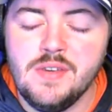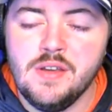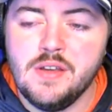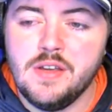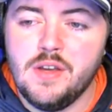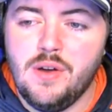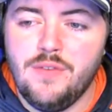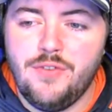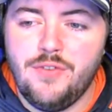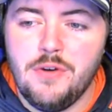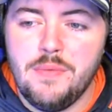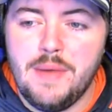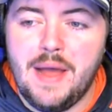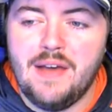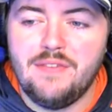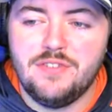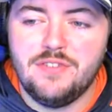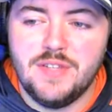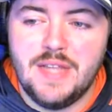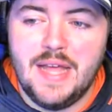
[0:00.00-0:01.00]
going for them
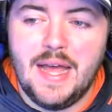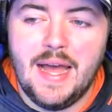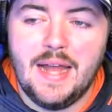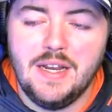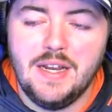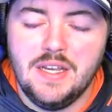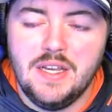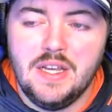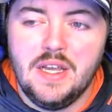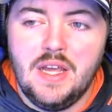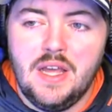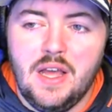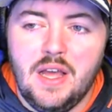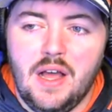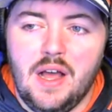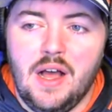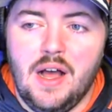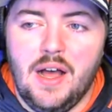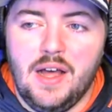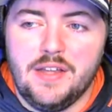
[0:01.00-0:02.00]
after that.
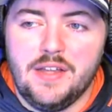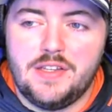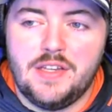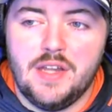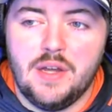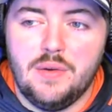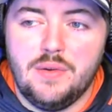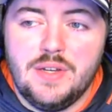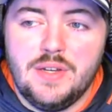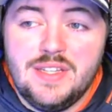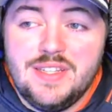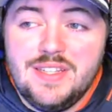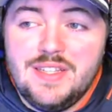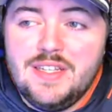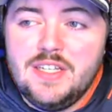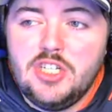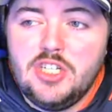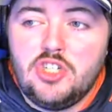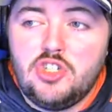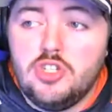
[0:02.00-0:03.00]
So
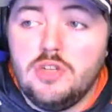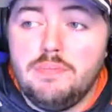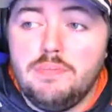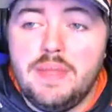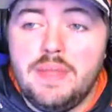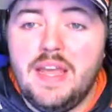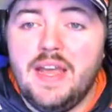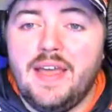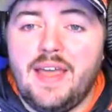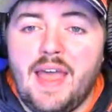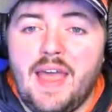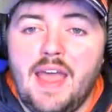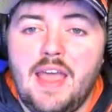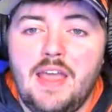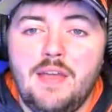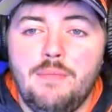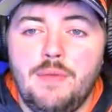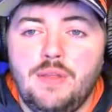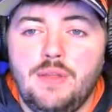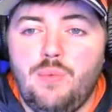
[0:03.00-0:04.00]
it should be a
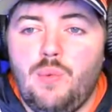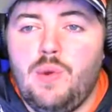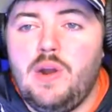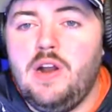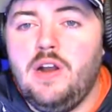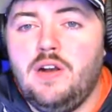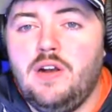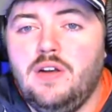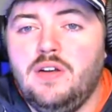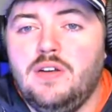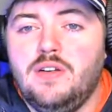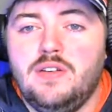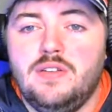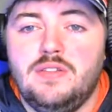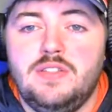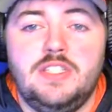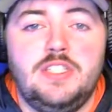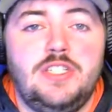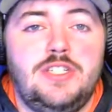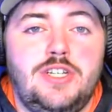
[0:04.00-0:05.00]
game where
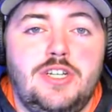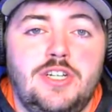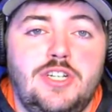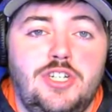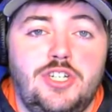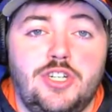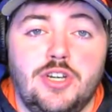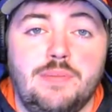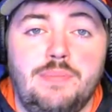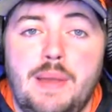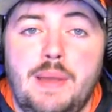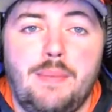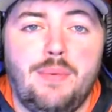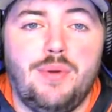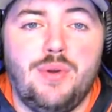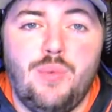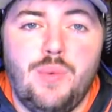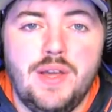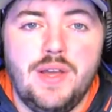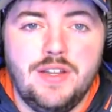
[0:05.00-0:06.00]
you should be able
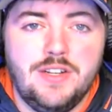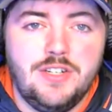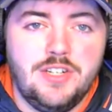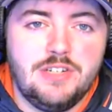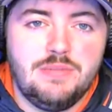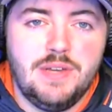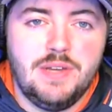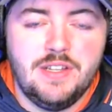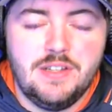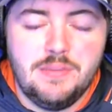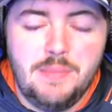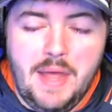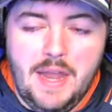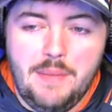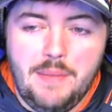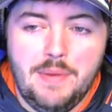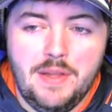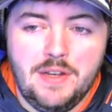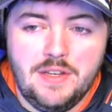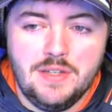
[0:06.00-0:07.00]
to win just because of
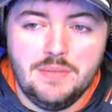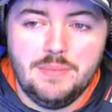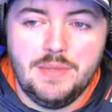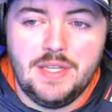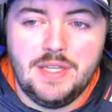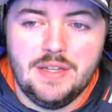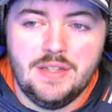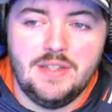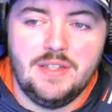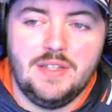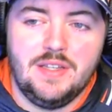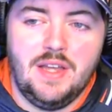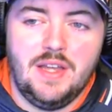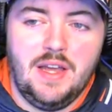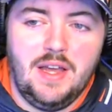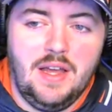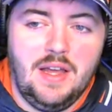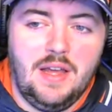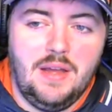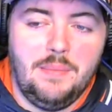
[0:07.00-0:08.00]
Maddie
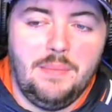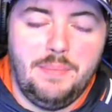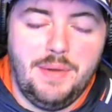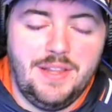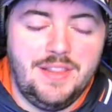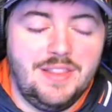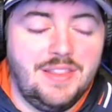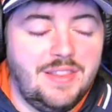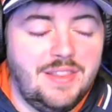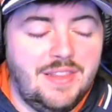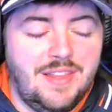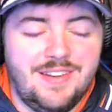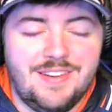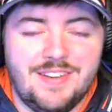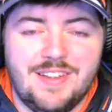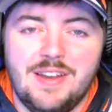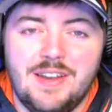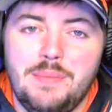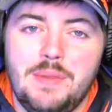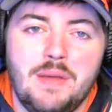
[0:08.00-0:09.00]
Penta, but it's
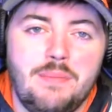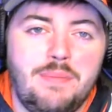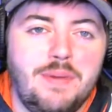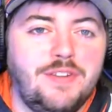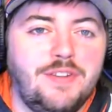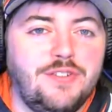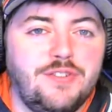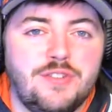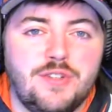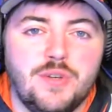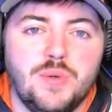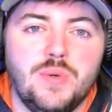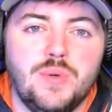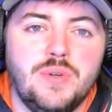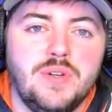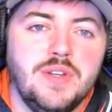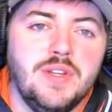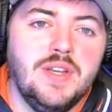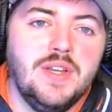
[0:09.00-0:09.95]
going to be a pitcher's duel.